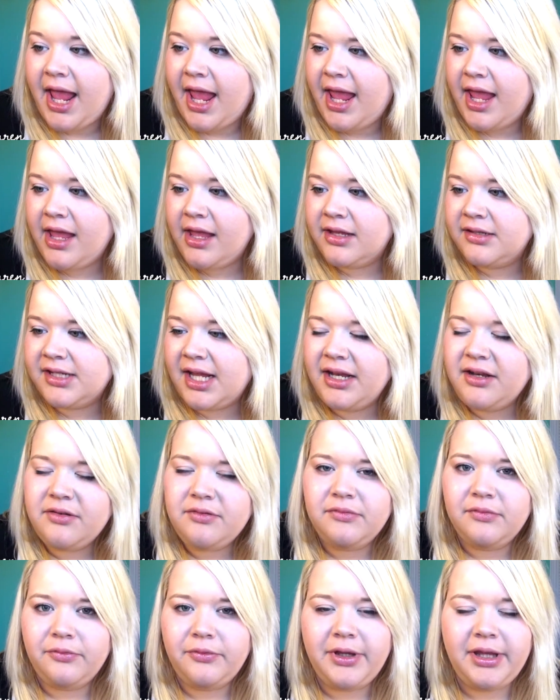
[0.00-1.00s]
And I
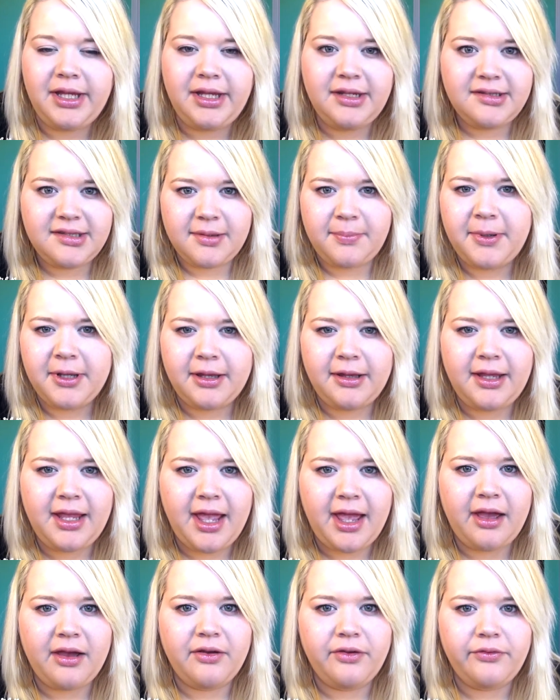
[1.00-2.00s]
don't really typically
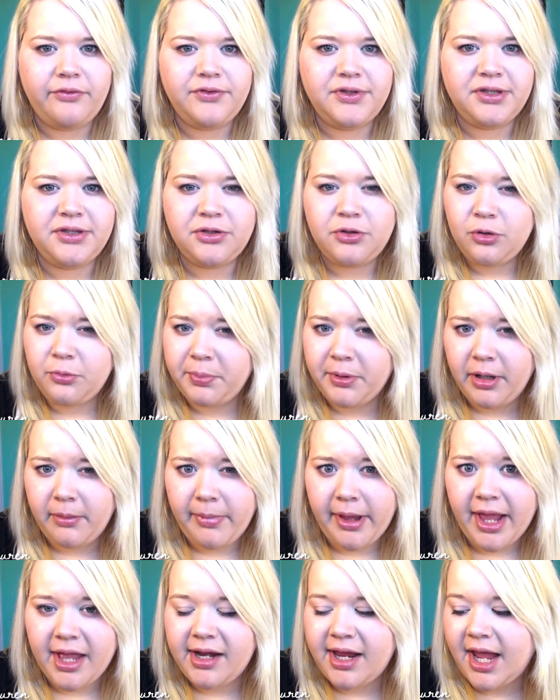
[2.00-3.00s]
have super
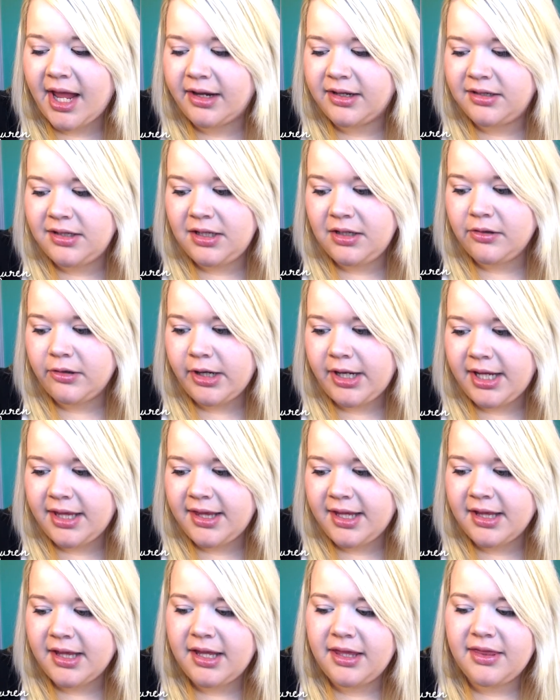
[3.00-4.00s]
bad acne or
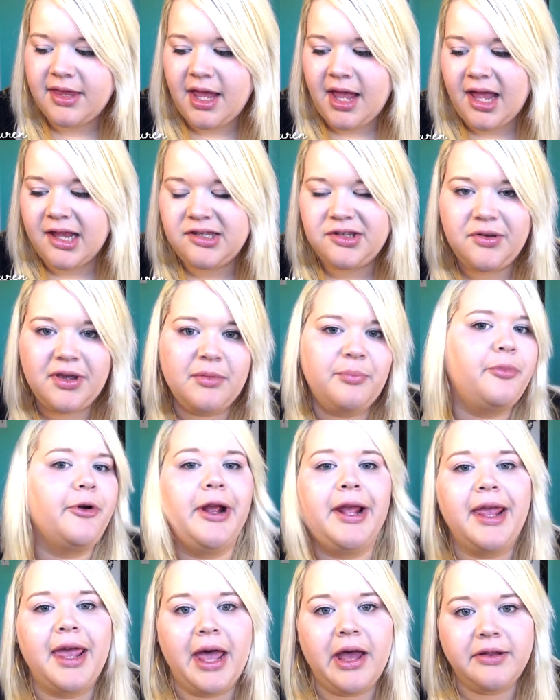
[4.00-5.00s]
anything like that. I do get
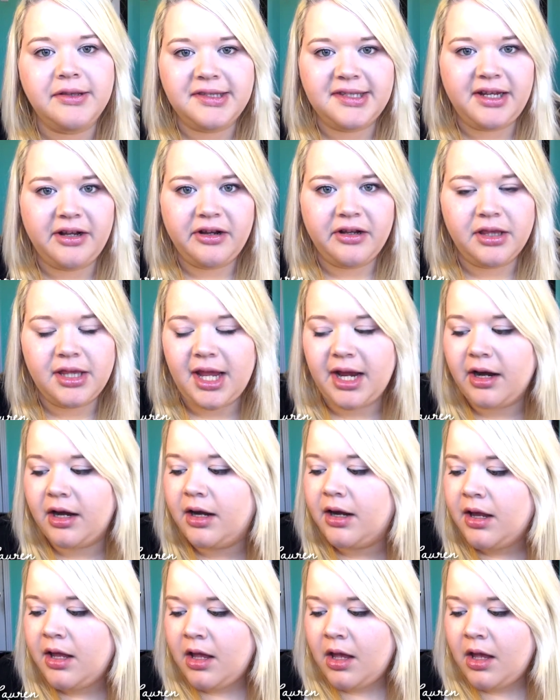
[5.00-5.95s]
breakouts here and there.